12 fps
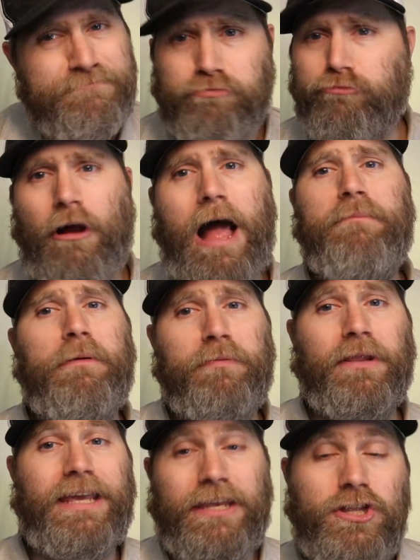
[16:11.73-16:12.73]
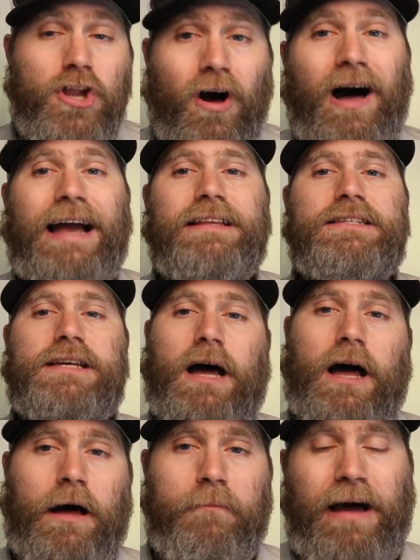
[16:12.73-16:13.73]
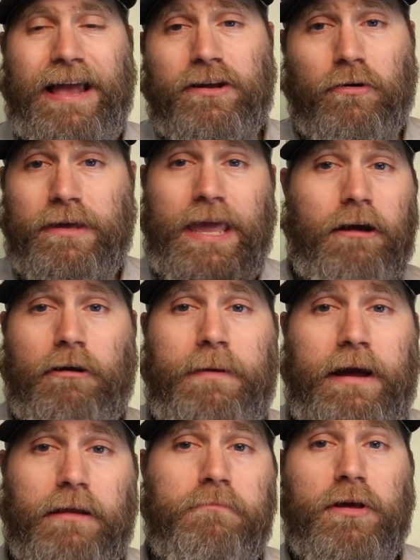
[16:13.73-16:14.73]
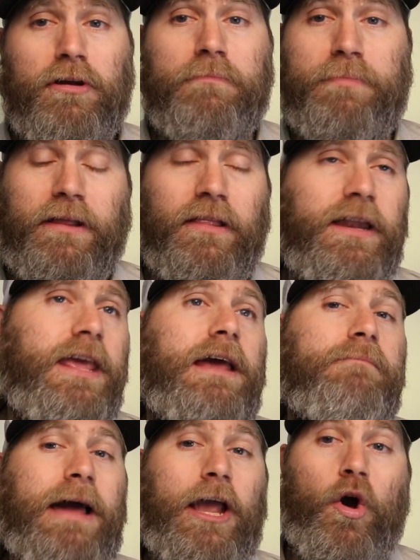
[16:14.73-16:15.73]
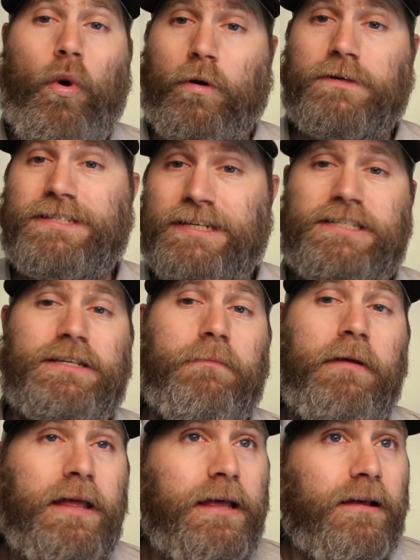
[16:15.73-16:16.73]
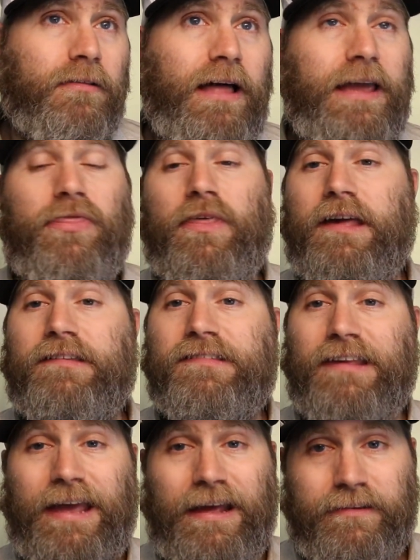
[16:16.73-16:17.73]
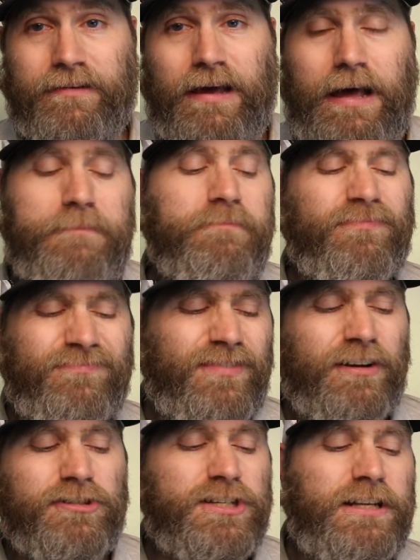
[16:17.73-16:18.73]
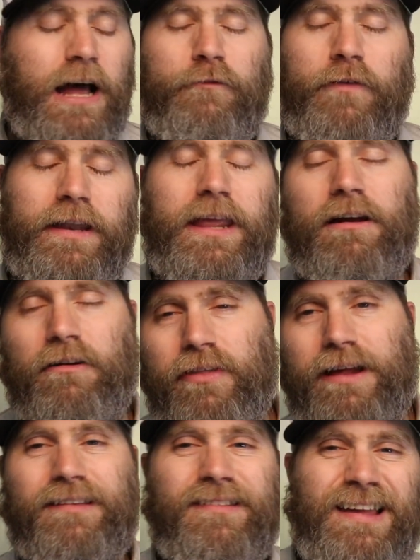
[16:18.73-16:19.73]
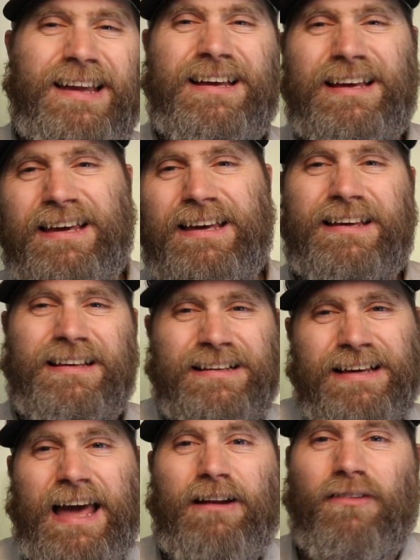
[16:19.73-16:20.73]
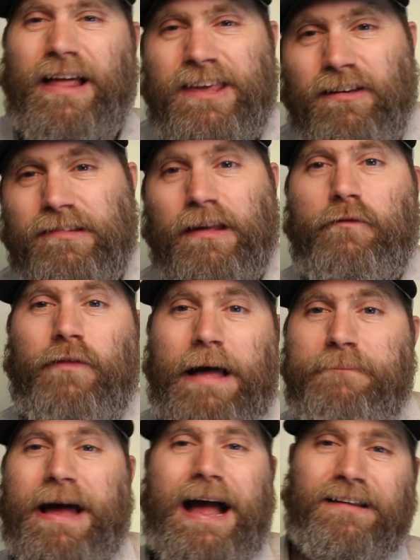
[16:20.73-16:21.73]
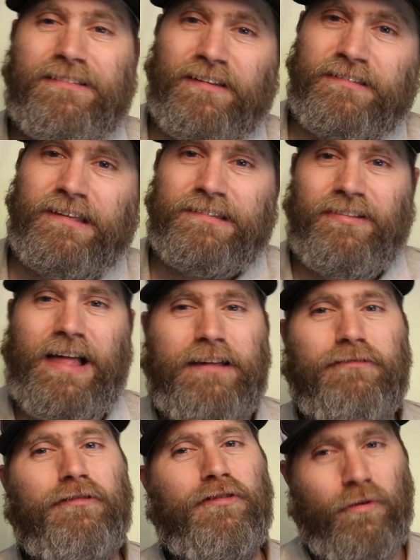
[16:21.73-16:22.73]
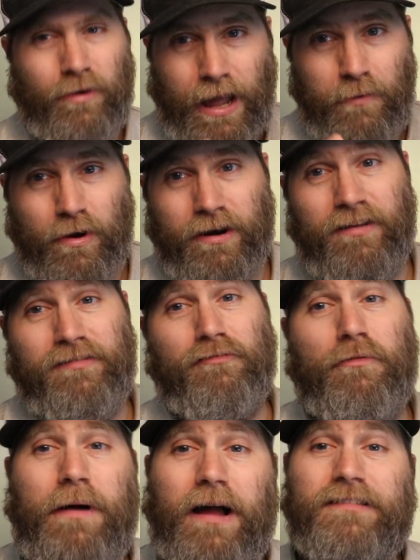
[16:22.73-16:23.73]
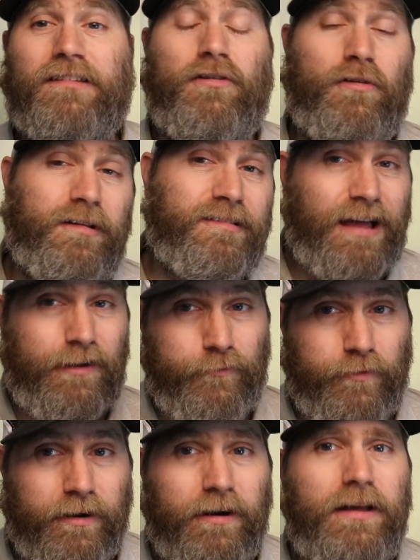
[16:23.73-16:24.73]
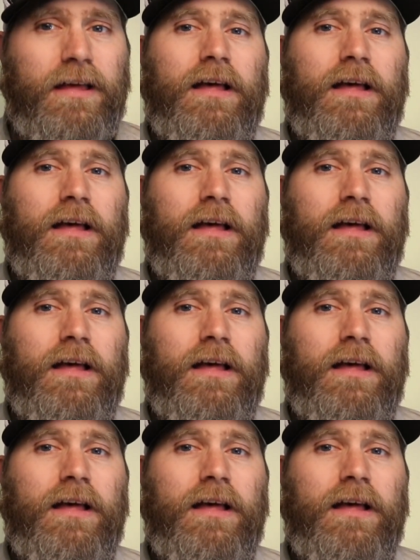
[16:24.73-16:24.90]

Probably not. Um, I don't care about immutability in my core system like this. And um, there's enough in here that's, eh, I don't like using Flatpaks unless as a last resort. I want to use the repository software,